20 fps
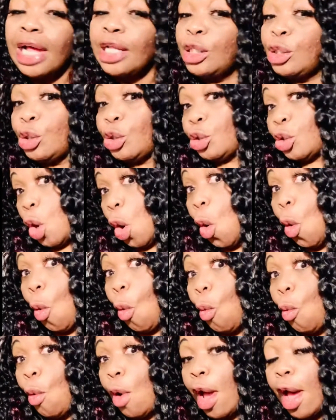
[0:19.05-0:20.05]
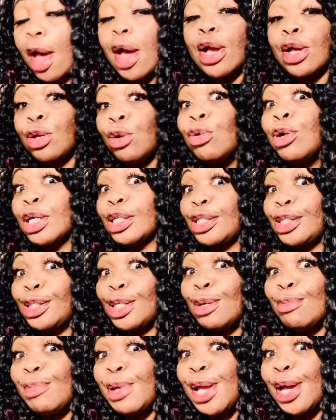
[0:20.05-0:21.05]
So, you can
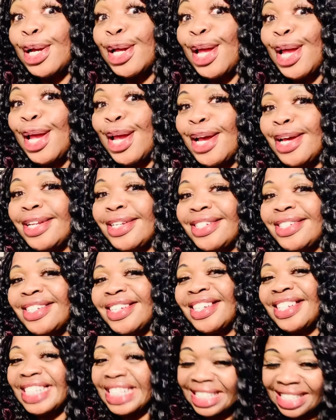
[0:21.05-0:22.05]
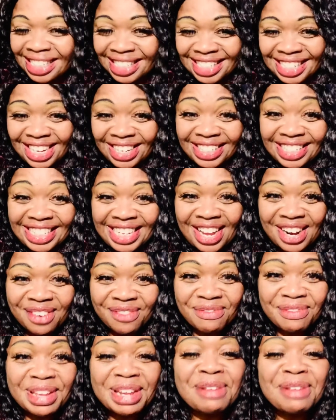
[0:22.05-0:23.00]
see me again.